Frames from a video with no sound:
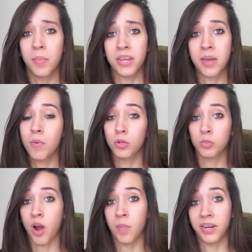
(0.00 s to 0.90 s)
became most
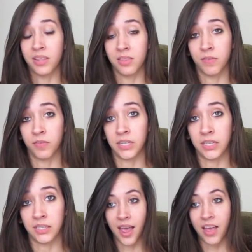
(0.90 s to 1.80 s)
prominent in the
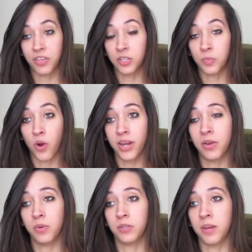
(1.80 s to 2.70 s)
50s. At this point,
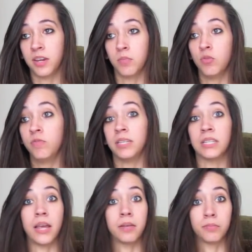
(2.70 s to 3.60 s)
he was making movies
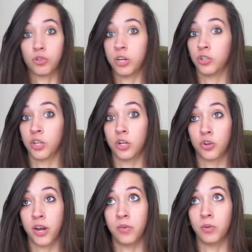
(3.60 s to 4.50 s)
like Strangers on a
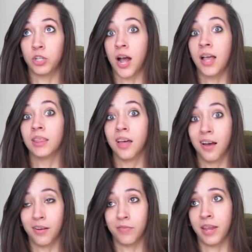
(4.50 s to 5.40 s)
Train, which I
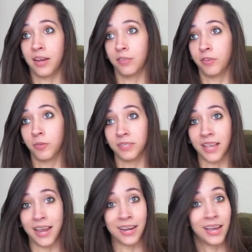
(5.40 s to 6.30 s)
love, and films
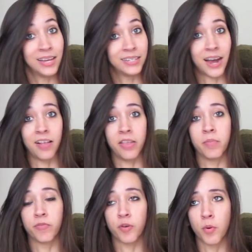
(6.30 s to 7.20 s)
like Dial
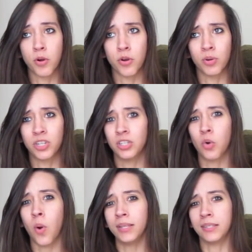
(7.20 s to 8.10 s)
M for Murder, which is
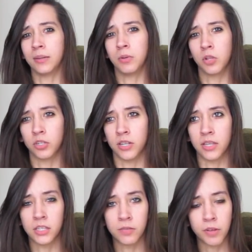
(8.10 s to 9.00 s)
quite similar to
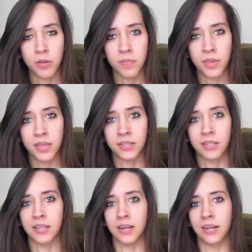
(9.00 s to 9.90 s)
this film in the
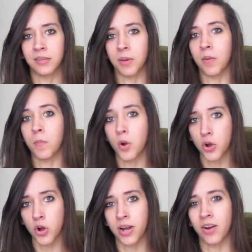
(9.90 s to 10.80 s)
sense that it is about a
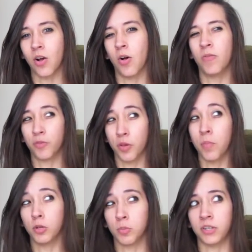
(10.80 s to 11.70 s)
murder, and it all, for the
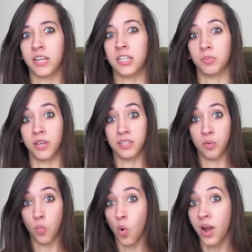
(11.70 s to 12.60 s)
most part, takes place
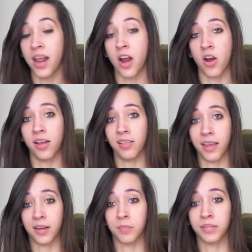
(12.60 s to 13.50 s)
in one area,
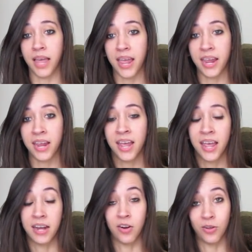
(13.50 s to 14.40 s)
like a play,
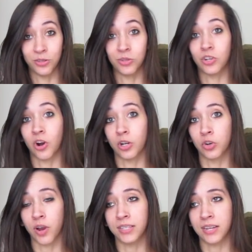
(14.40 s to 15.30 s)
and it also stars
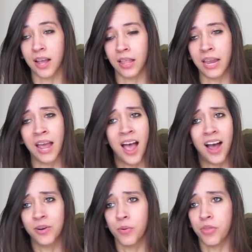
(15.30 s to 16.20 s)
Grace Kelly.
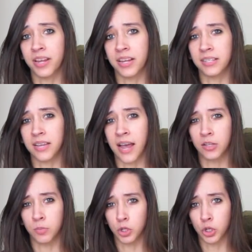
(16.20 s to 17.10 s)
I don't think it's
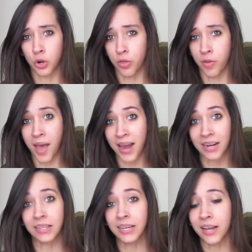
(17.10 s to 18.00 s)
as mature
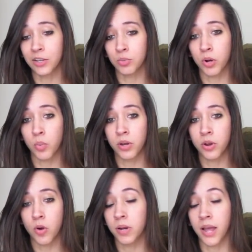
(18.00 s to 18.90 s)
thematically as Rear
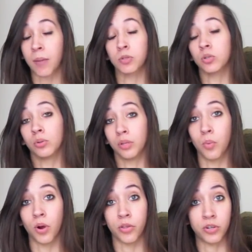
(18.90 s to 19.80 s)
Window, but it's absolutely
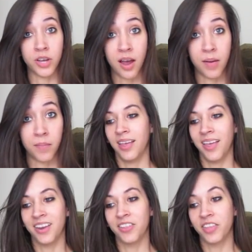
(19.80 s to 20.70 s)
worth your time.
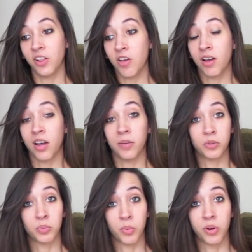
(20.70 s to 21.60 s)
And then along
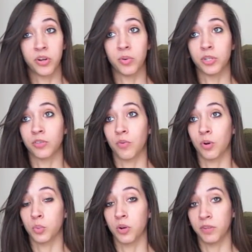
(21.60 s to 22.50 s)
comes Rear Window, which is, of
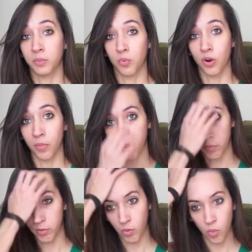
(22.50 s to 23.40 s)
course, one of his more
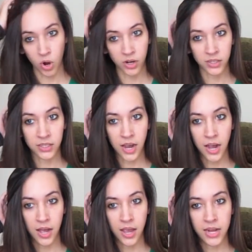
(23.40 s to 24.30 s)
memorable works.
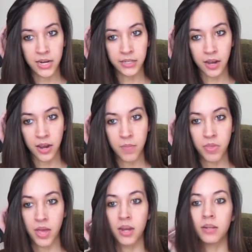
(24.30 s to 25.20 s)
Anytime
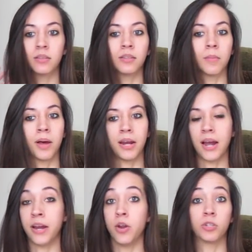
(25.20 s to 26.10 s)
that somebody,
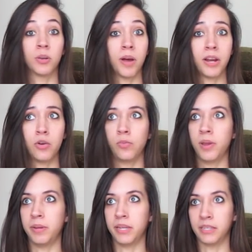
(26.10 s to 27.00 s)
I know somebody who
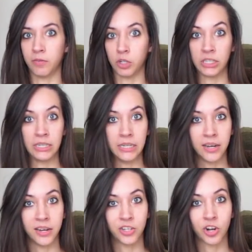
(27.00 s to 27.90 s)
maybe has never seen
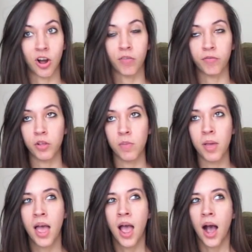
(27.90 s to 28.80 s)
a Hitchcock film,
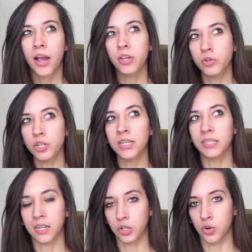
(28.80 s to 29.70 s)
I usually
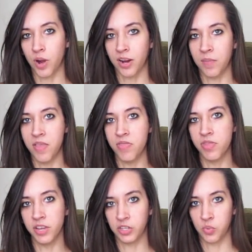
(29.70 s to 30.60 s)
tend to recommend
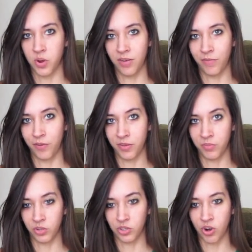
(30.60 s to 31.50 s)
this one for them
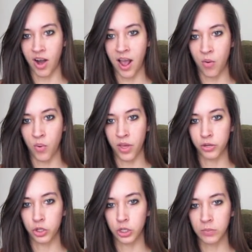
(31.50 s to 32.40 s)
to start out
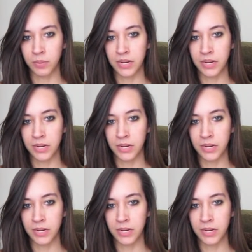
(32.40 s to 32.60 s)
with, just